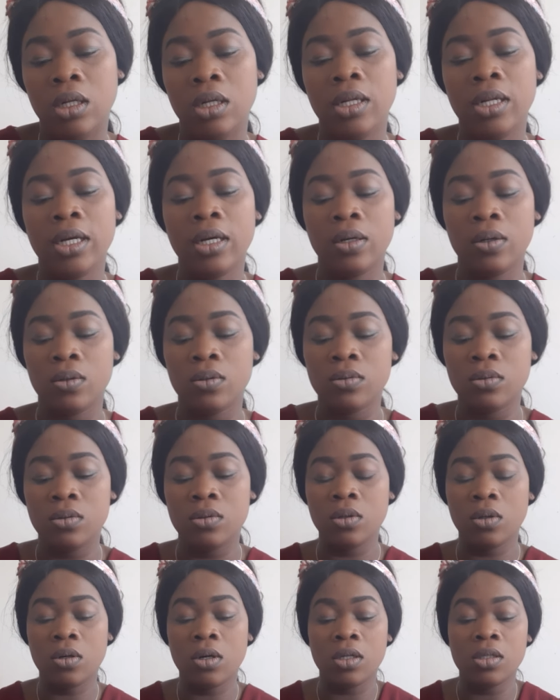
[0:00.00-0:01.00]
Now,
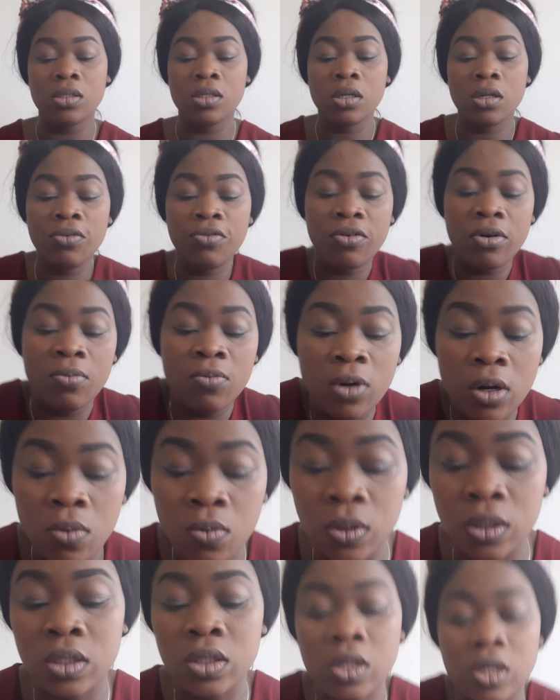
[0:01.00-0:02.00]
to continue from where
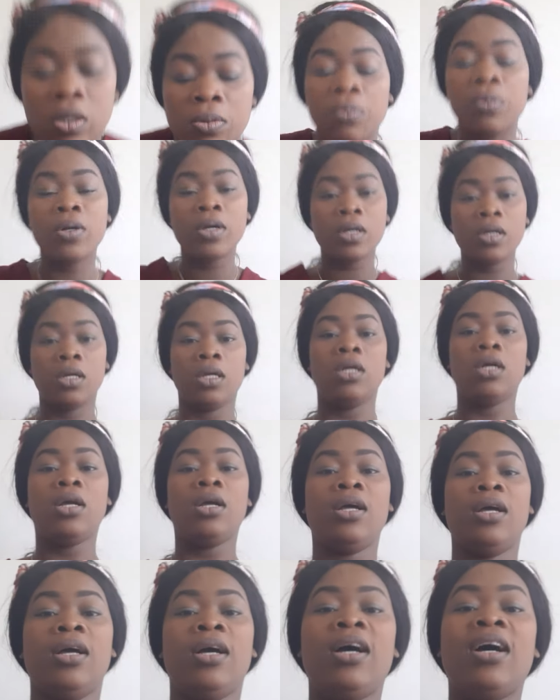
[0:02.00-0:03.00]
we stop,
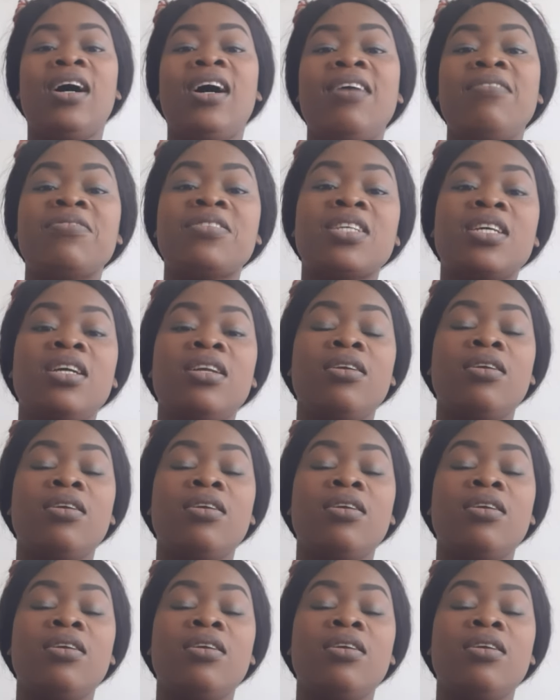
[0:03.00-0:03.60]
after